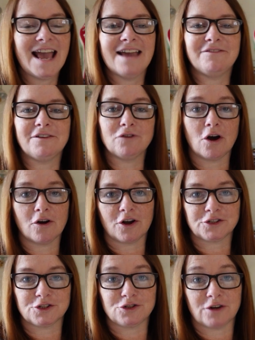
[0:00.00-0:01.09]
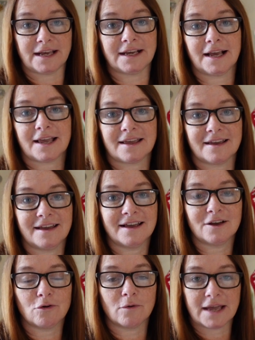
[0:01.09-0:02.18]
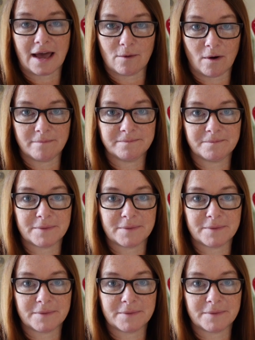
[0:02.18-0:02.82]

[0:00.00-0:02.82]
if you've not got a drink, go and get one,